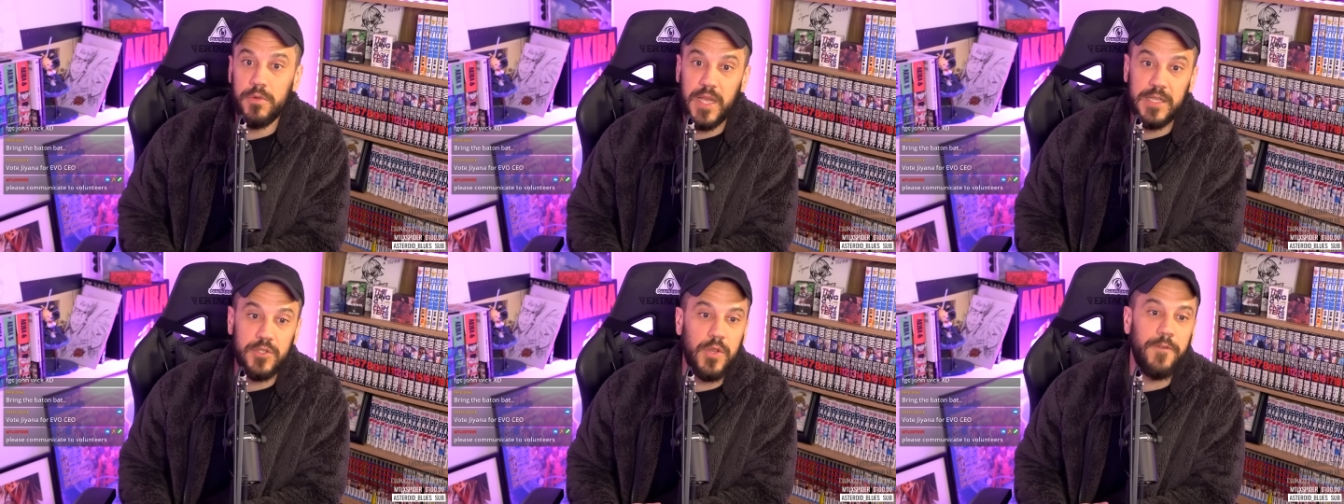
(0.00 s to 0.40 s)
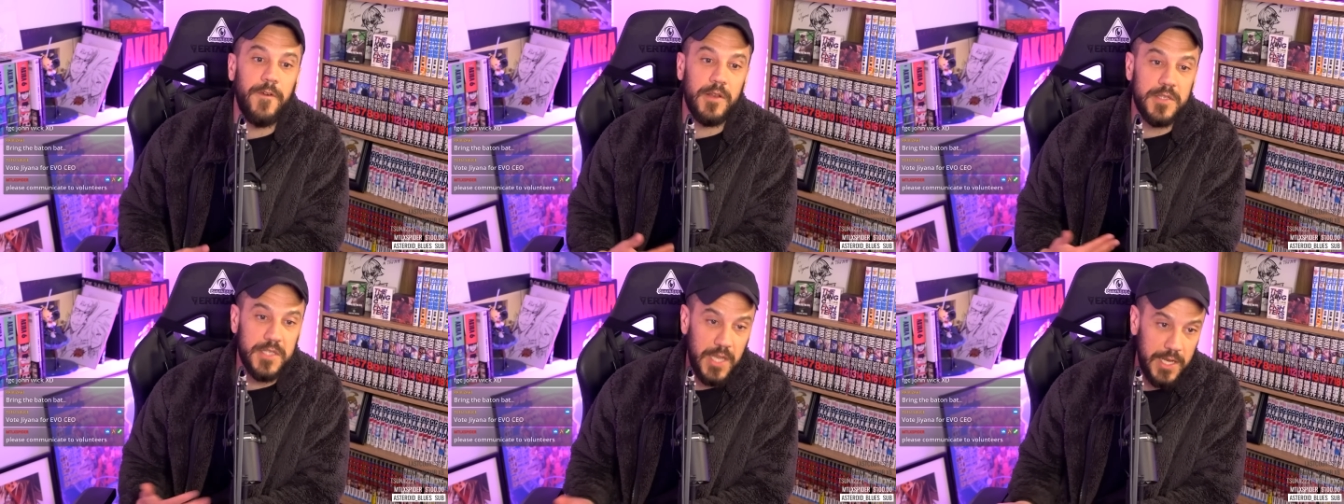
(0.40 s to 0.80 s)
They had Street
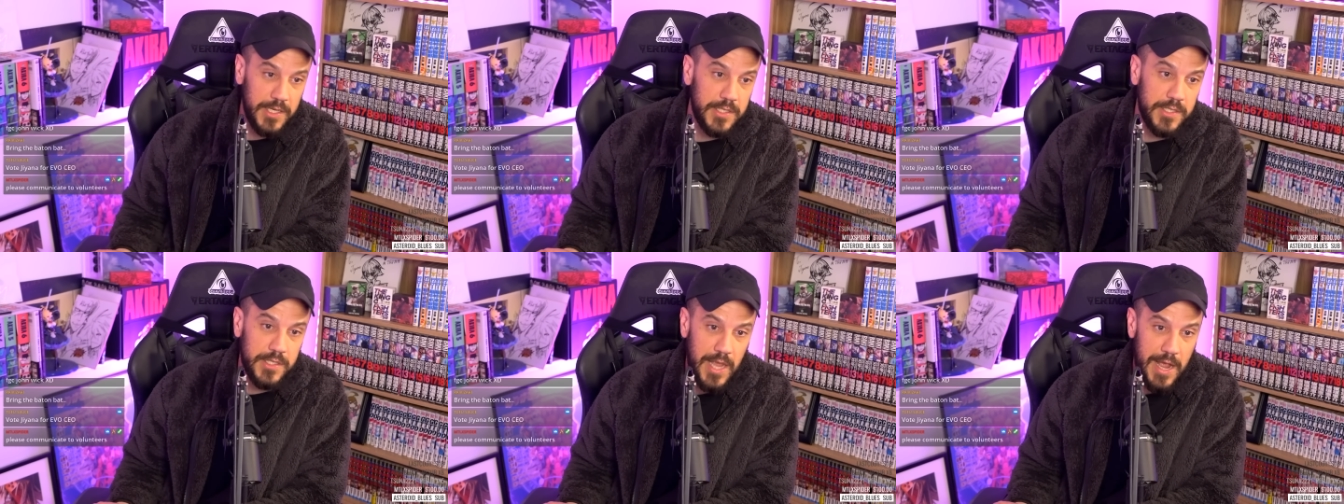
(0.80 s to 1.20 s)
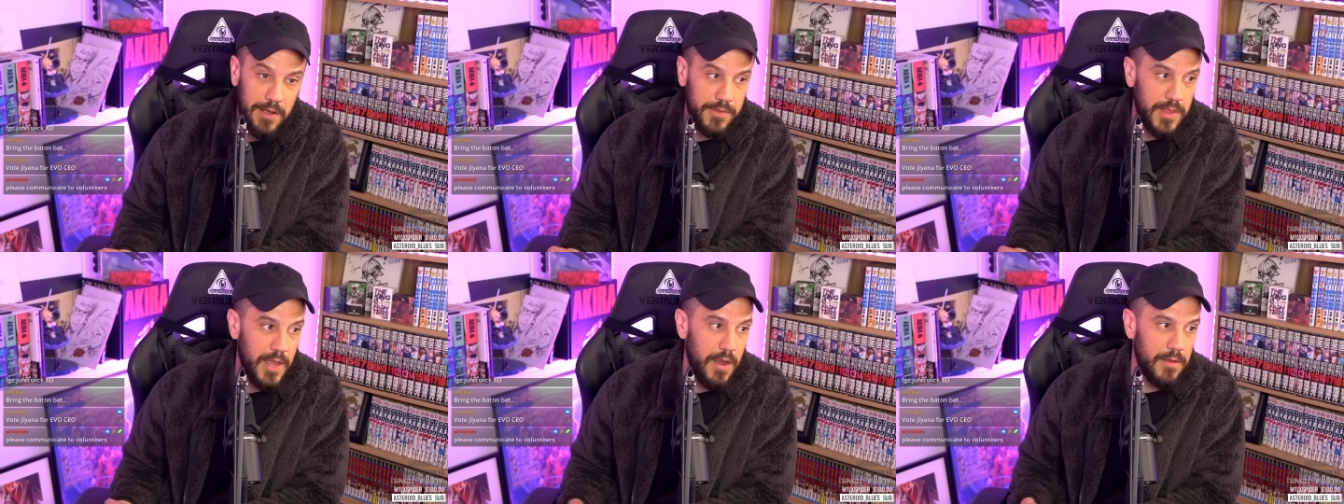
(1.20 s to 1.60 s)
Fighter 6
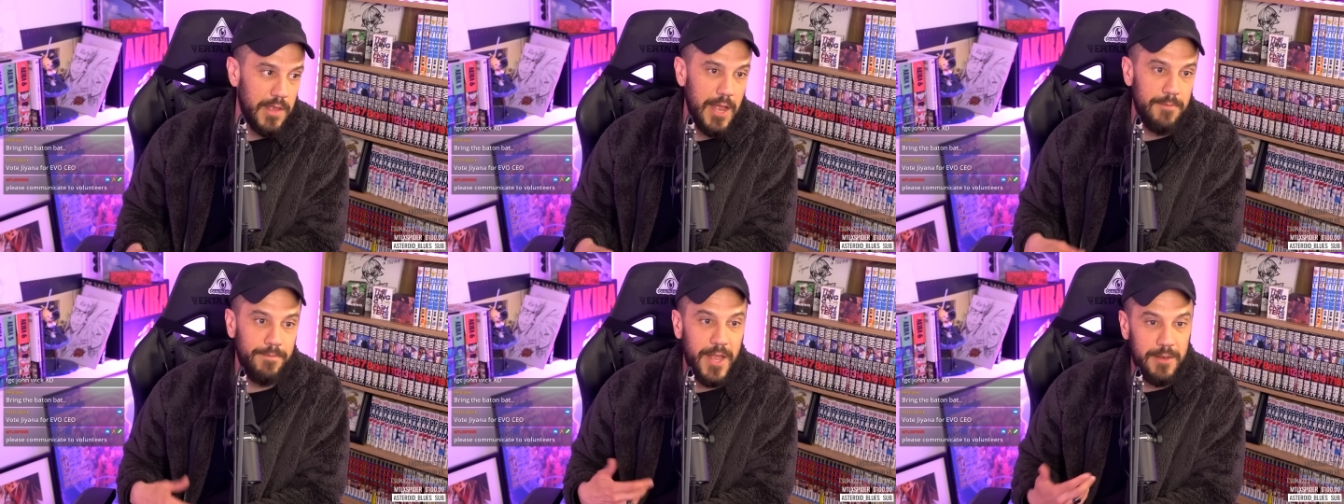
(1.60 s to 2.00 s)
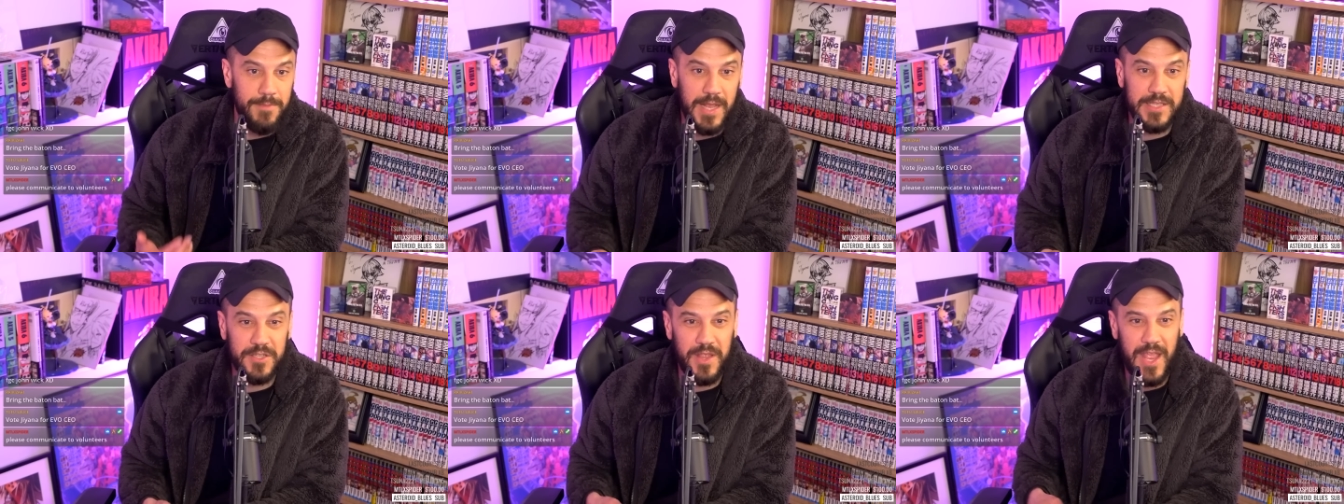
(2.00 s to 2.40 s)
out there. They had
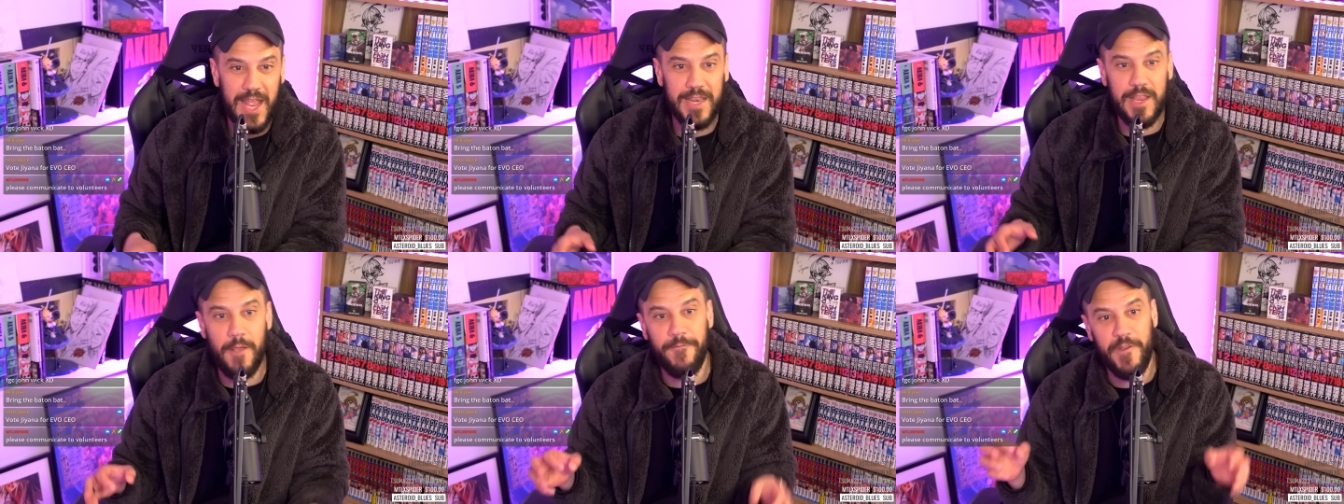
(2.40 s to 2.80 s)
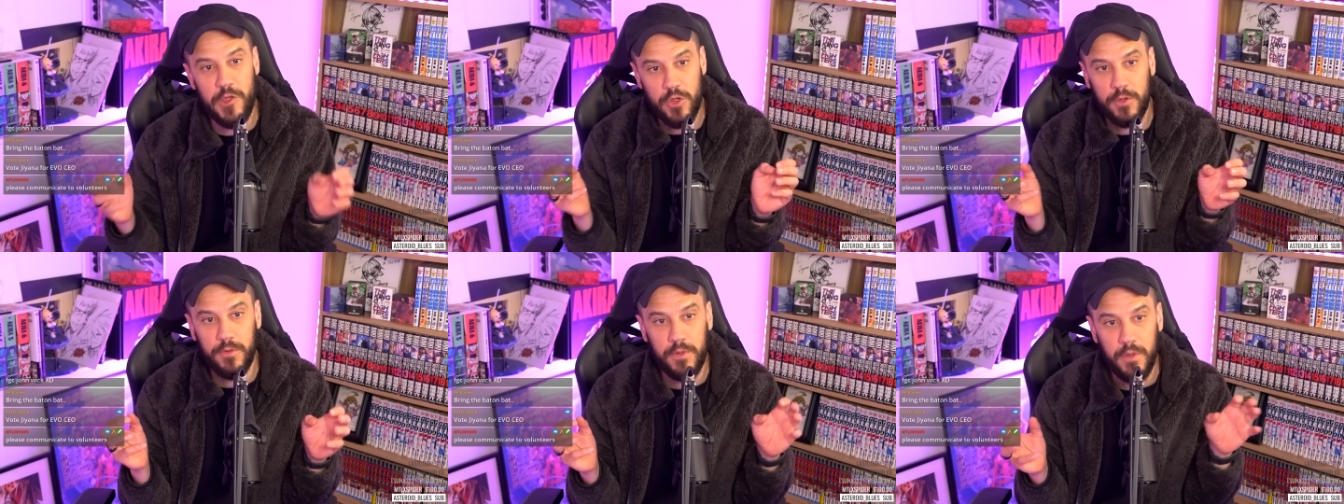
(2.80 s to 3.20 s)
Bedman. So they had the
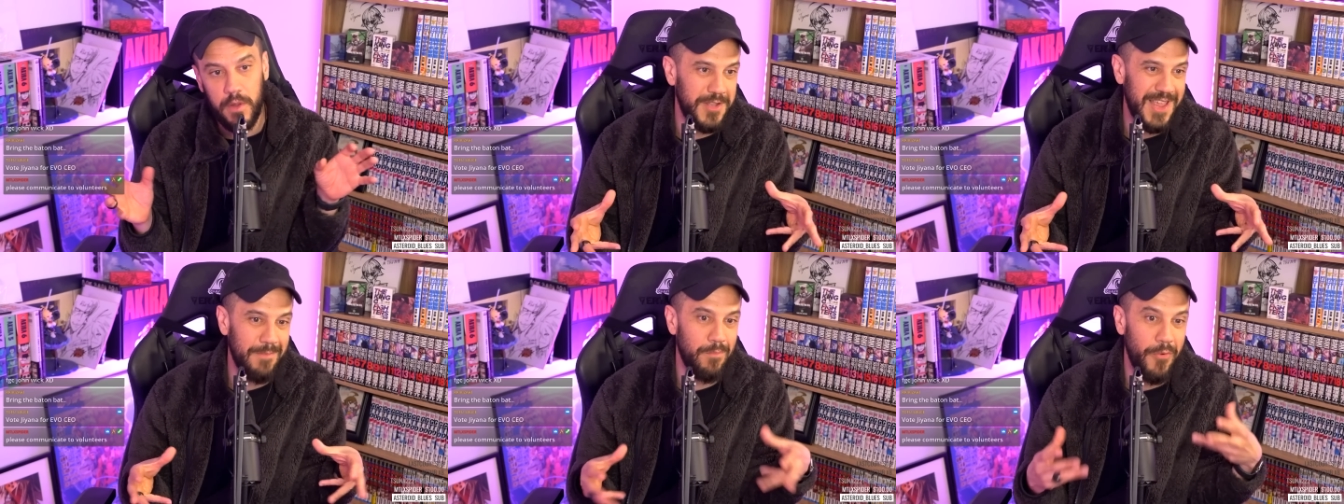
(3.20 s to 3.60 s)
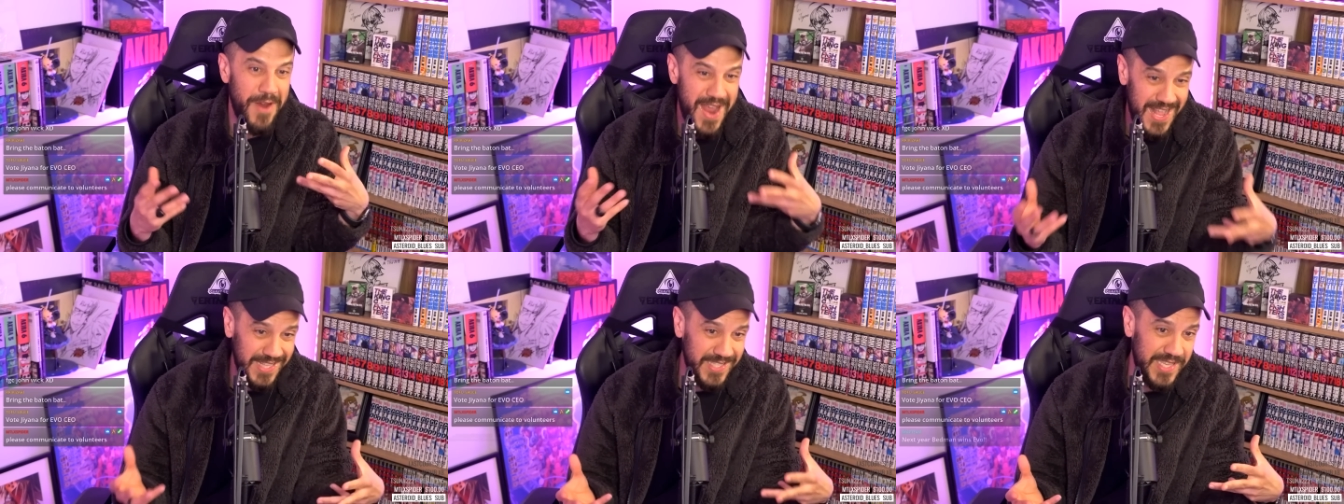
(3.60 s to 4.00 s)
official like
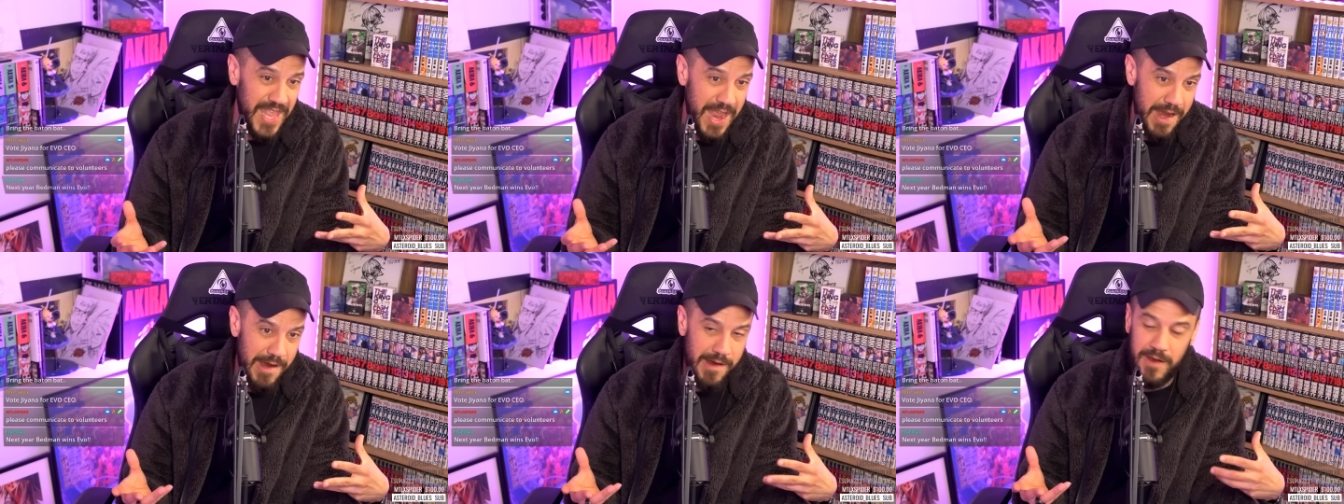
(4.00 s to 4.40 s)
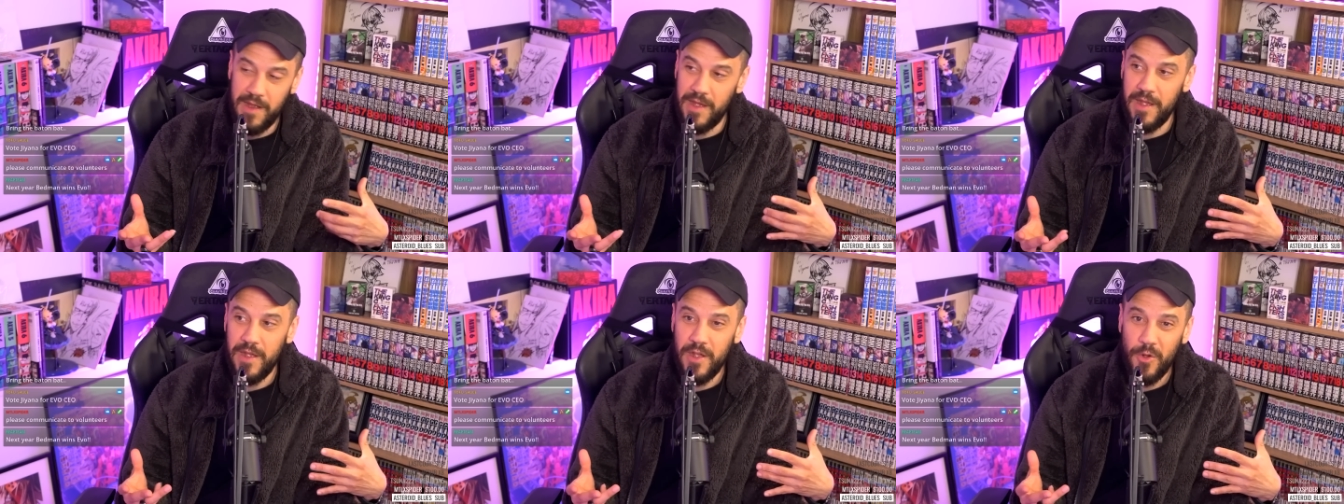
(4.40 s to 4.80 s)
brands there,
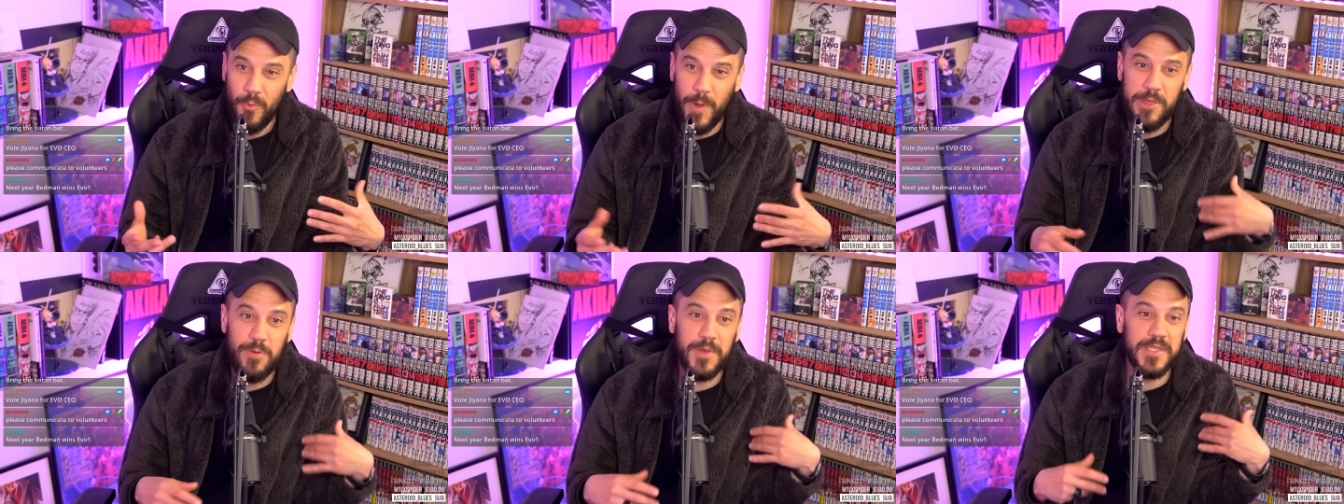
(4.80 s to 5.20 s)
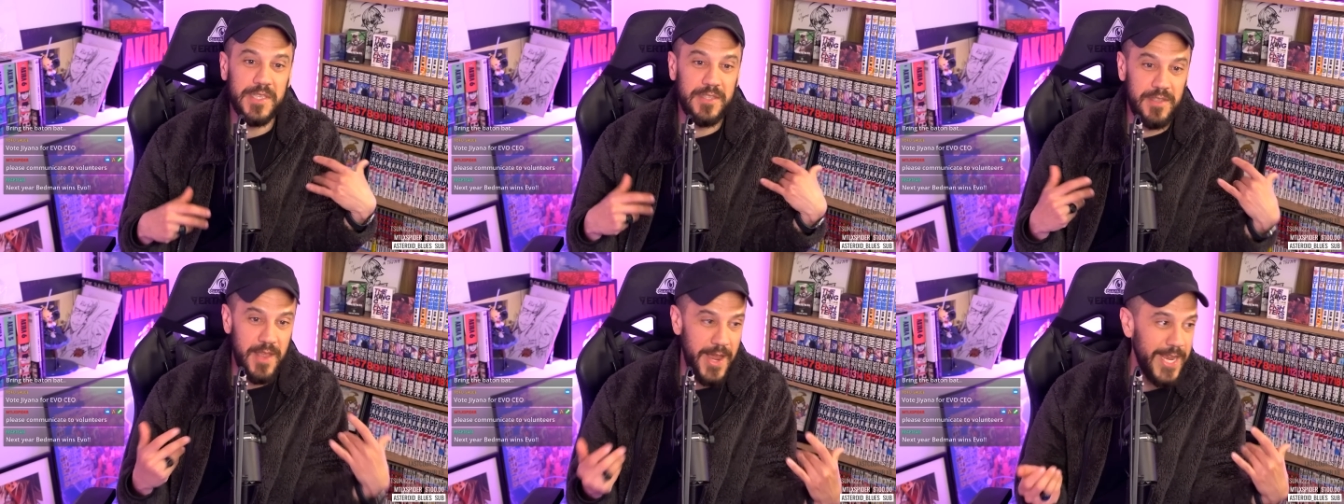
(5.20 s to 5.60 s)
which was
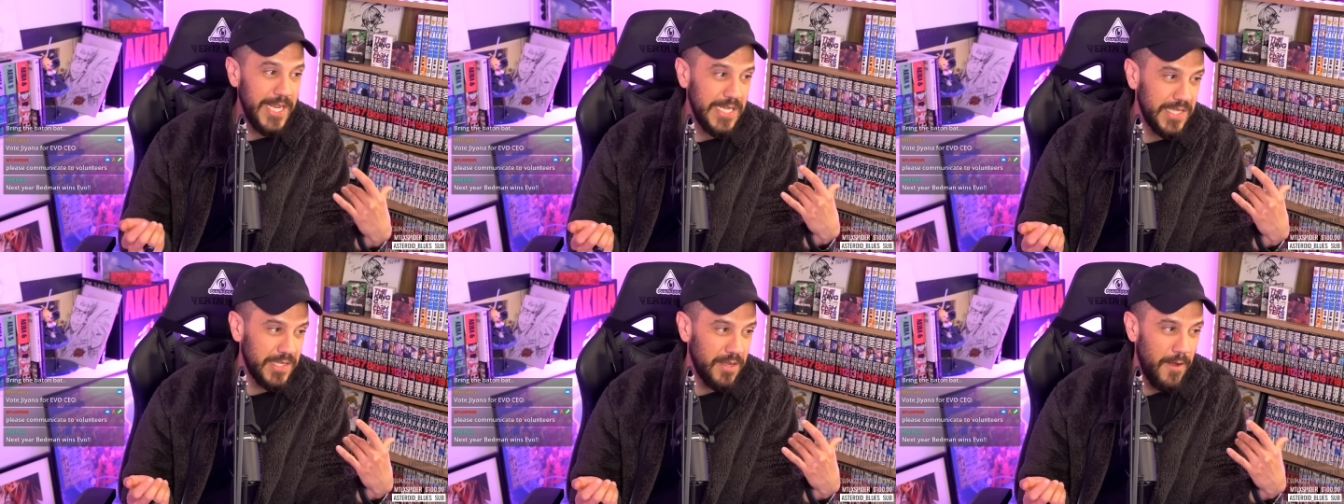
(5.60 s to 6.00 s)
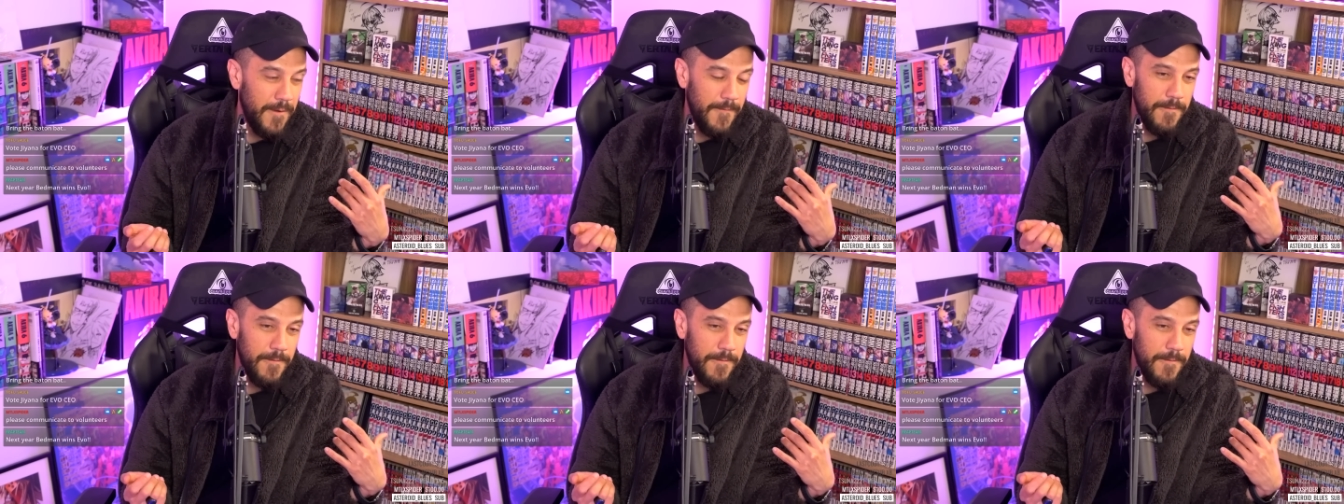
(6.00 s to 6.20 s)
nice.